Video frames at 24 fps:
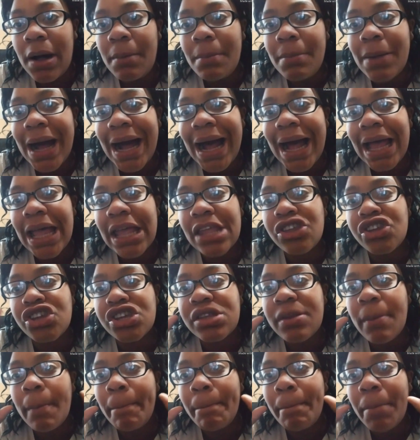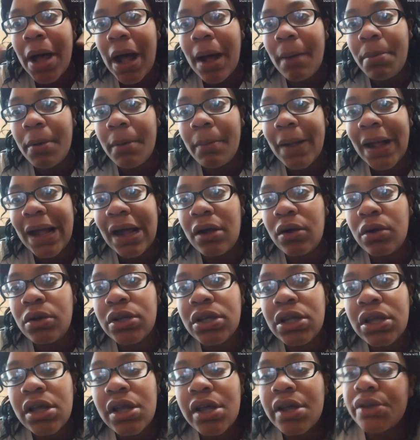up by and just pop them out.
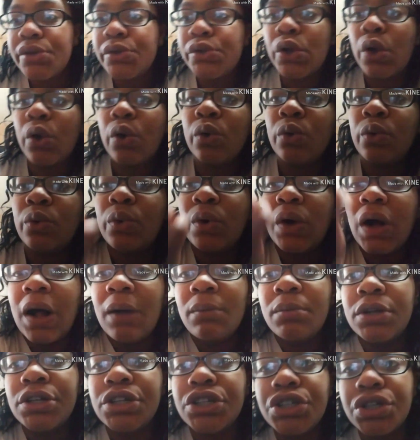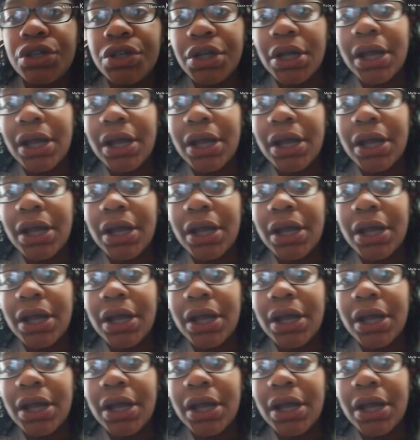So I'm going to show